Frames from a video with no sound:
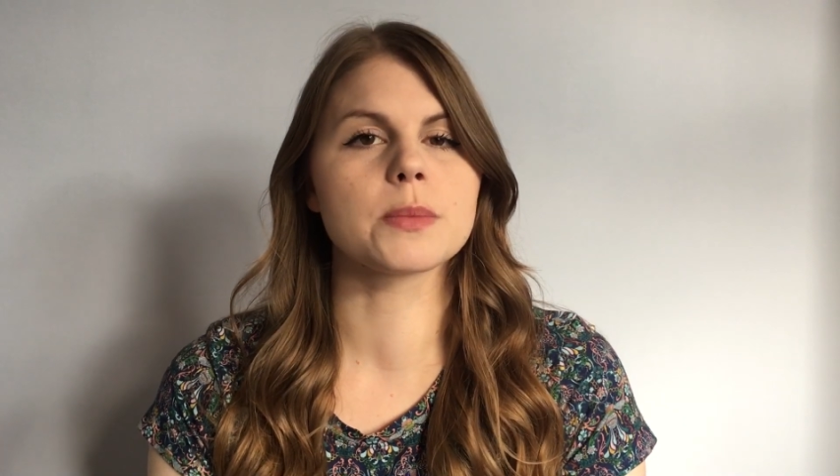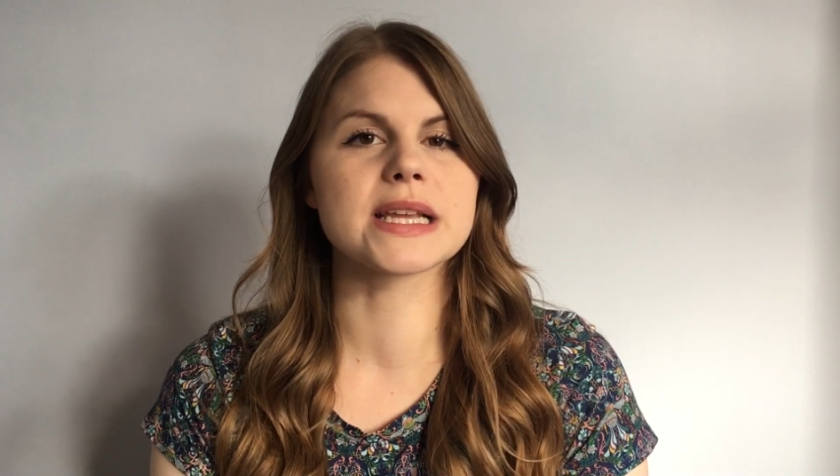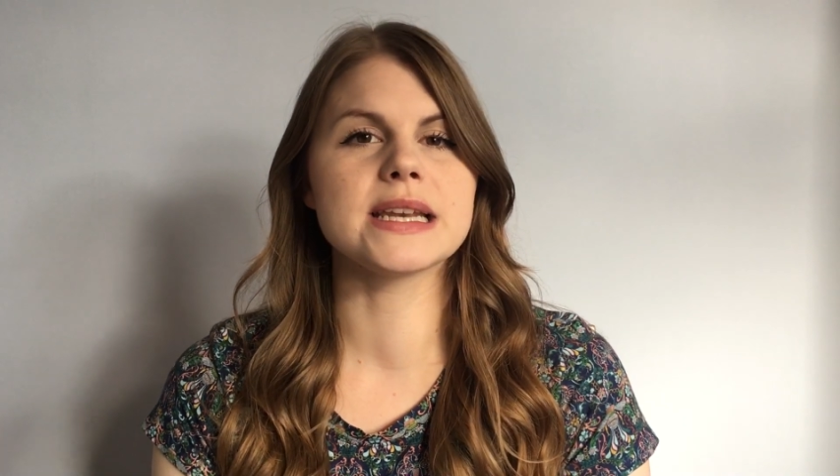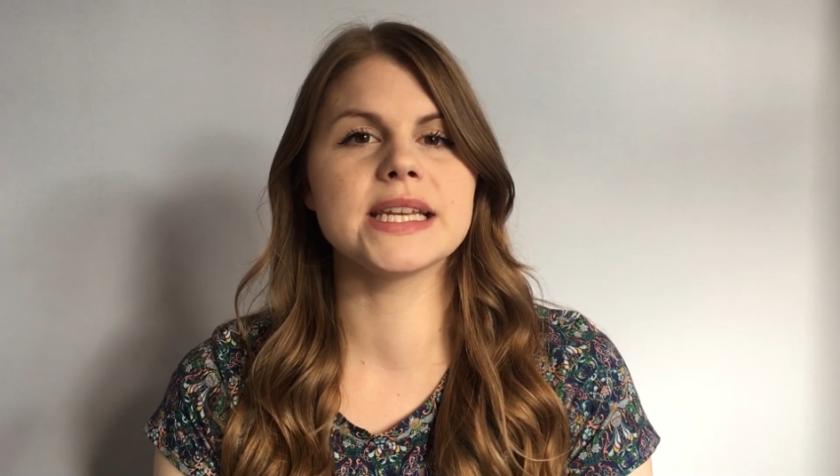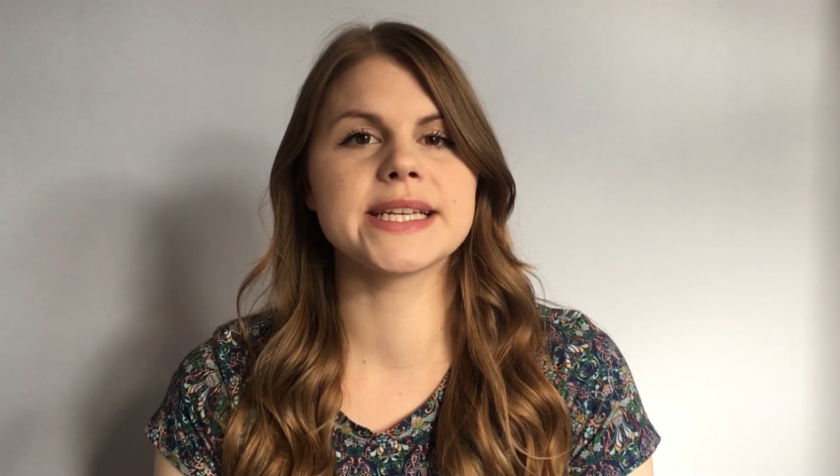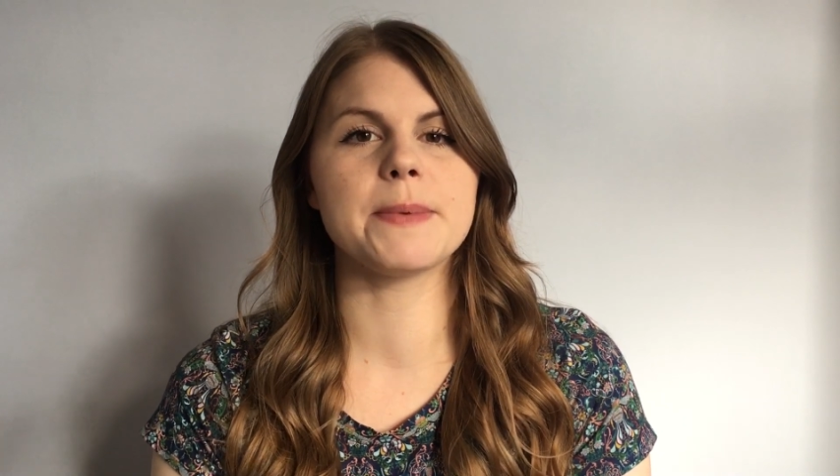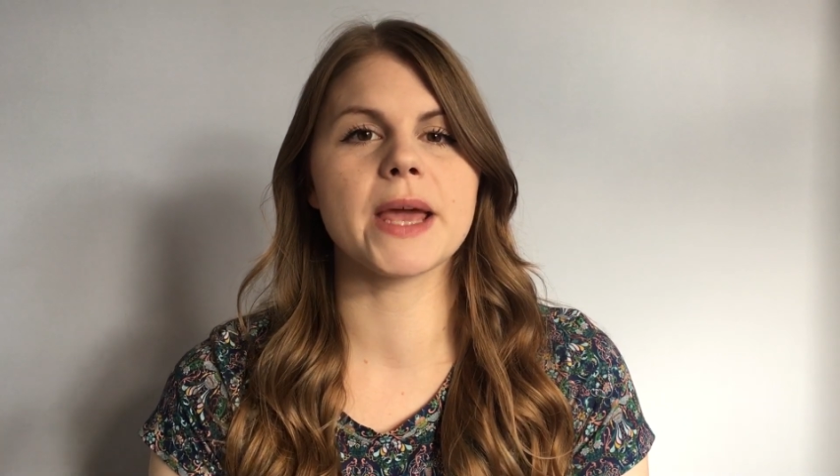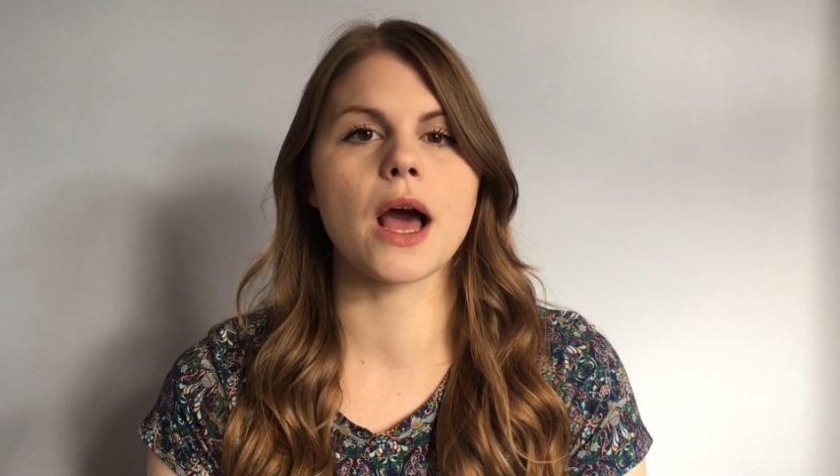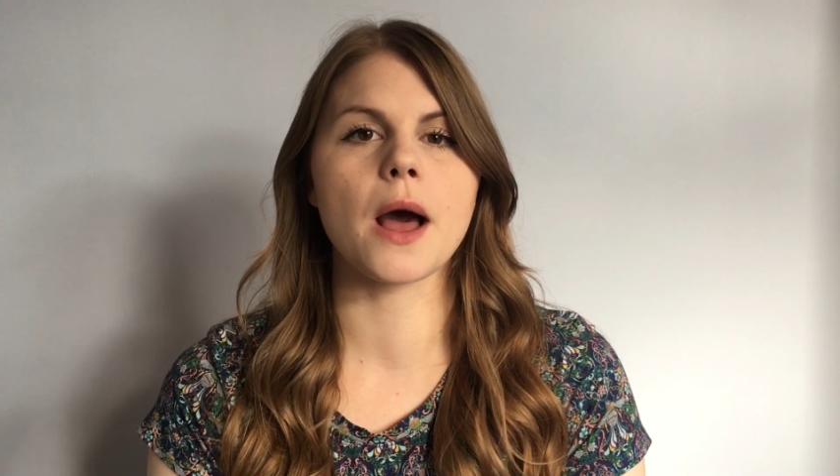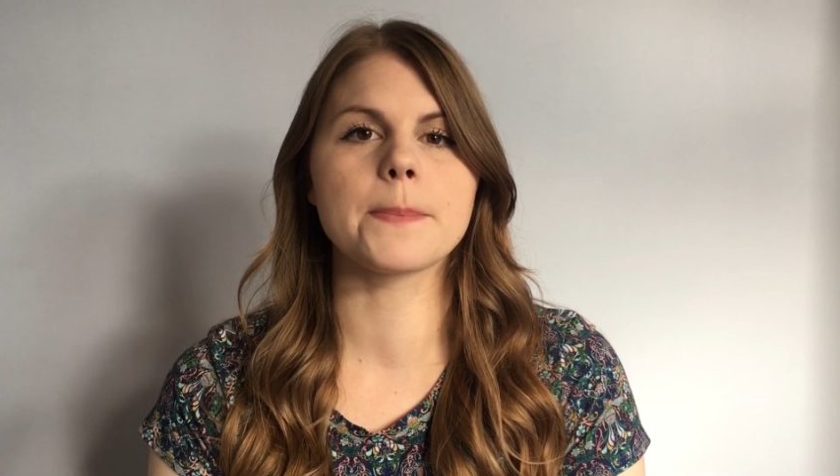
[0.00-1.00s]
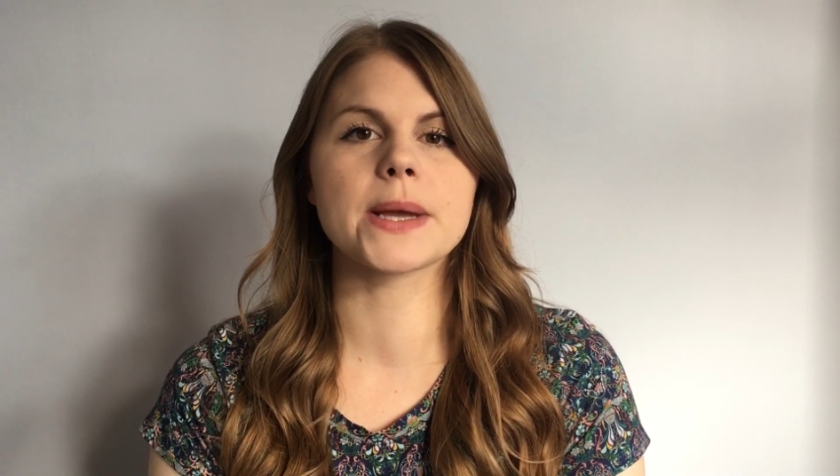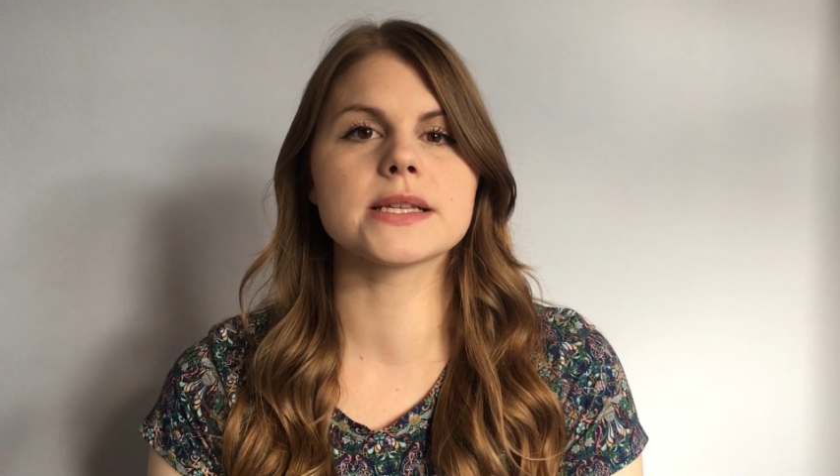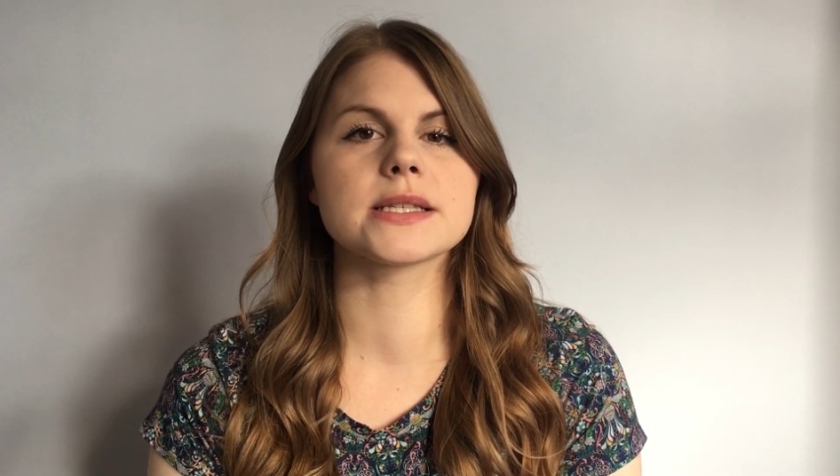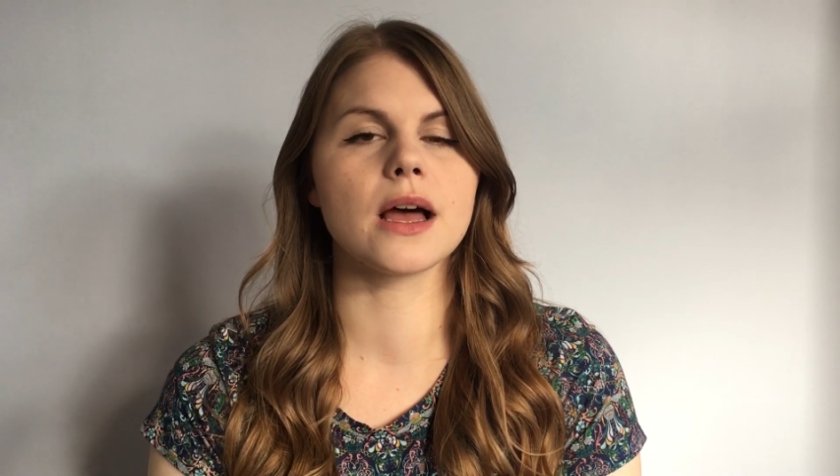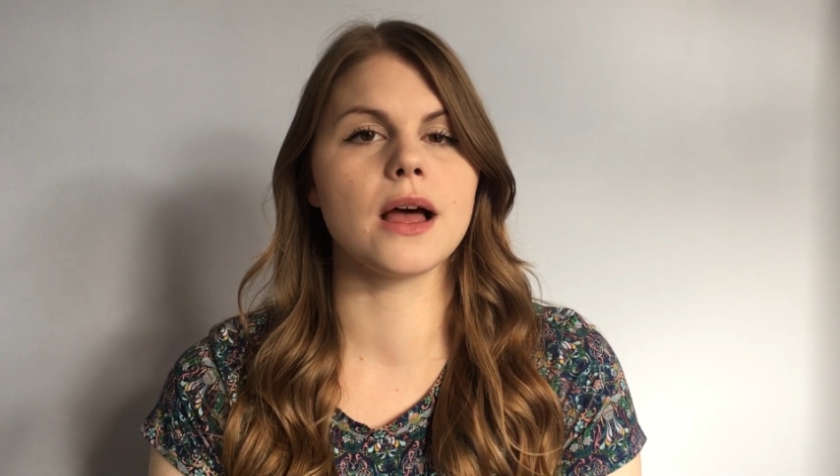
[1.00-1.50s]
because I needed to pick up
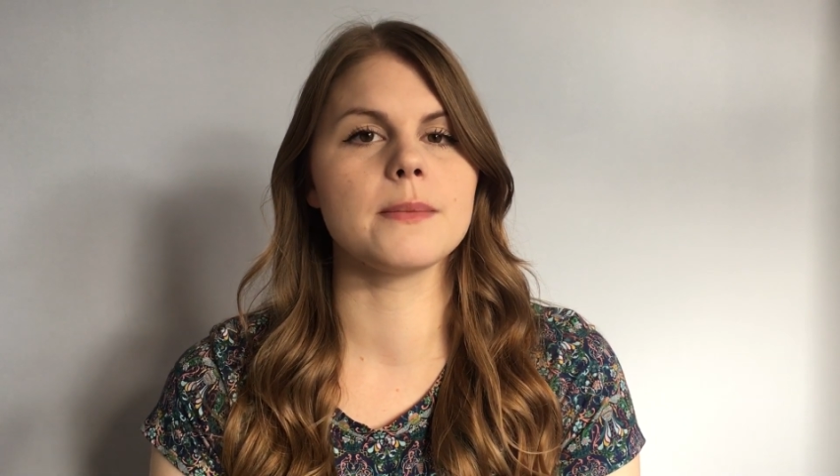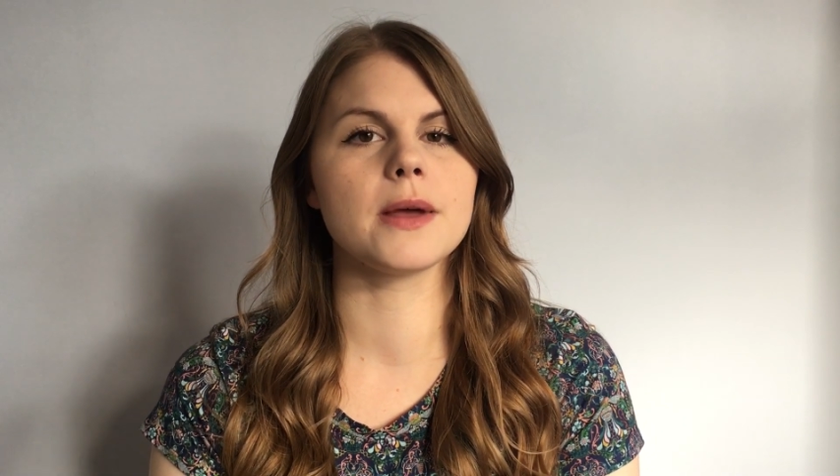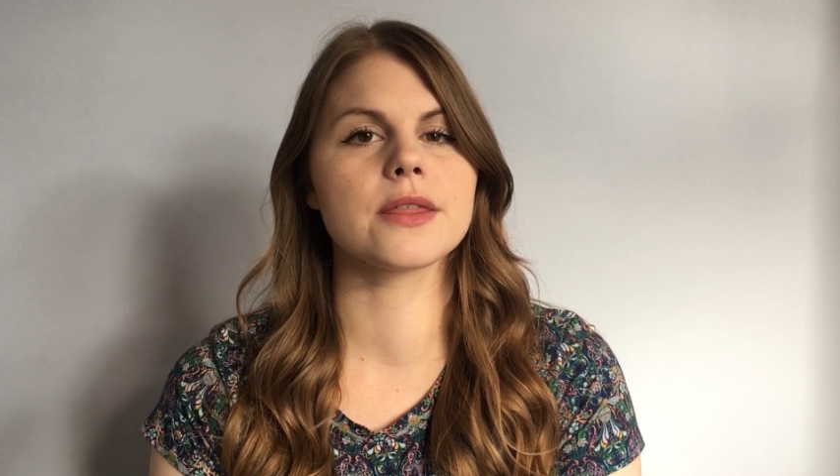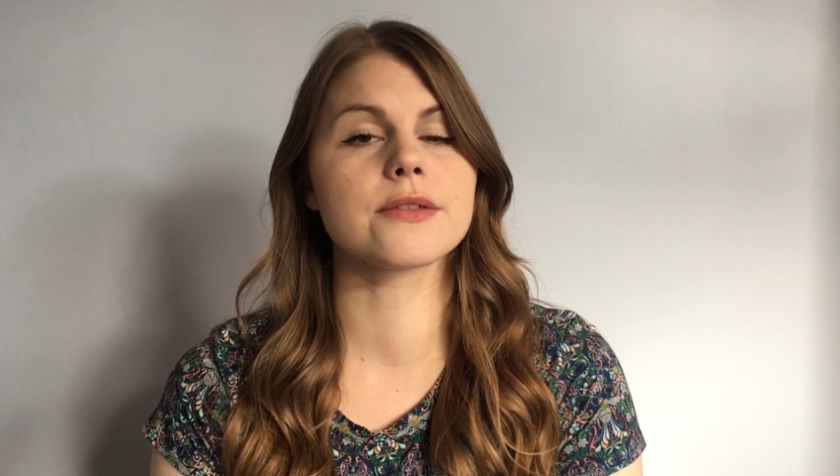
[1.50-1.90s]
some